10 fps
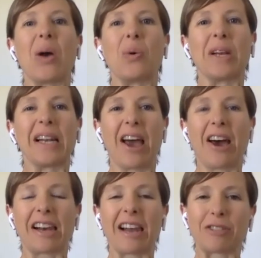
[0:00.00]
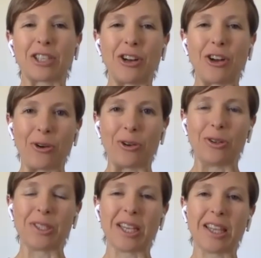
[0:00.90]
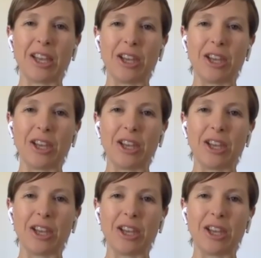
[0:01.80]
Whitley, I'd love to know, you said that